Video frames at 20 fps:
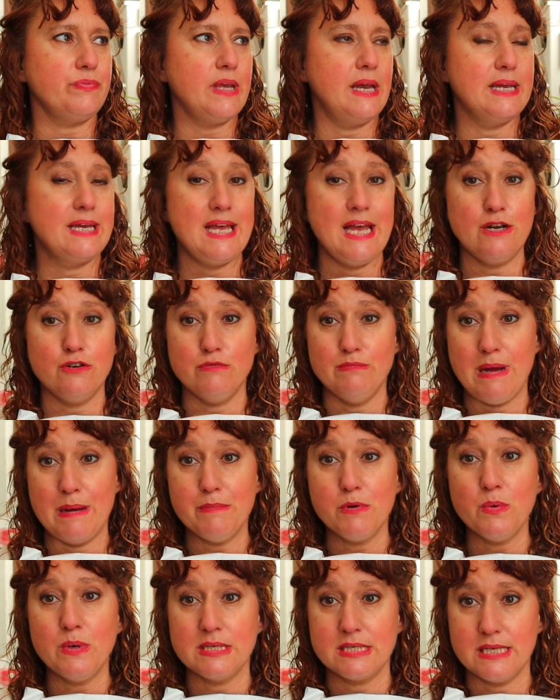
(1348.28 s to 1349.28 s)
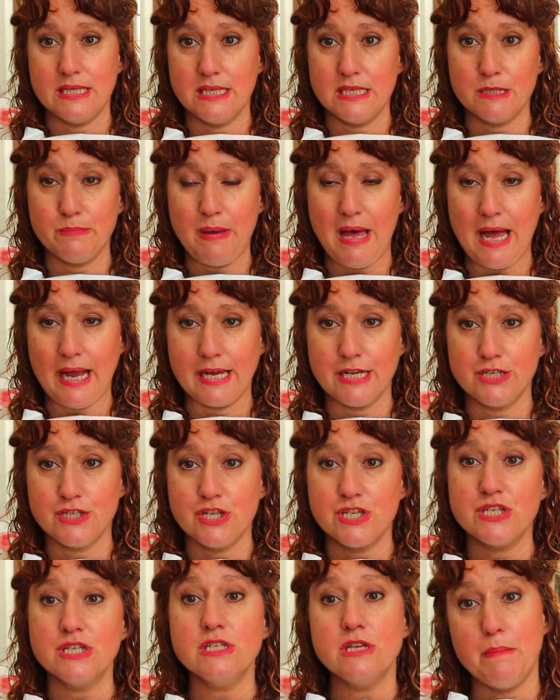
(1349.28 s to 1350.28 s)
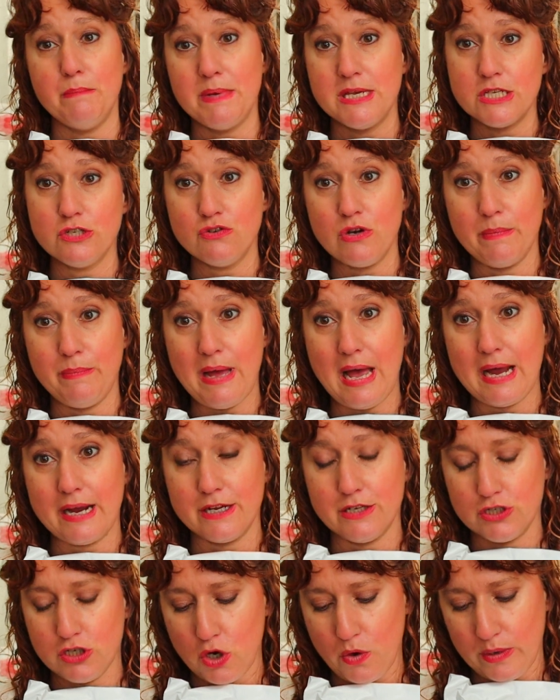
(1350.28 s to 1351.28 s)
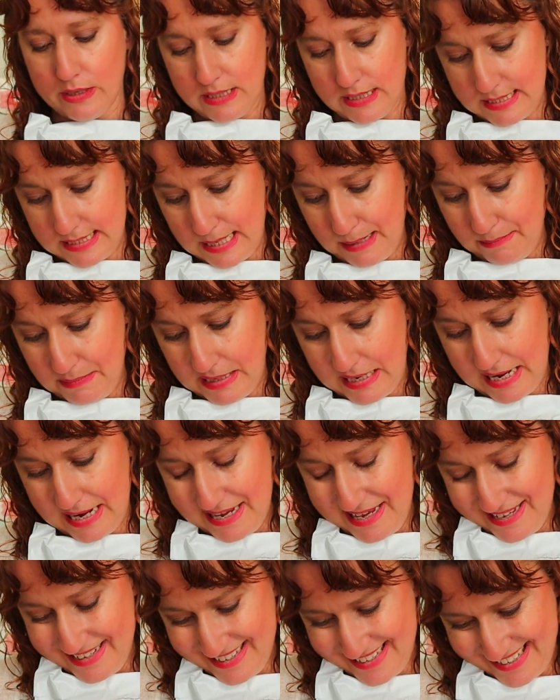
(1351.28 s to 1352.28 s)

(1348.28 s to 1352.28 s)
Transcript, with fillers: I can't remember what's in this package. This is a mystery package going to somebody.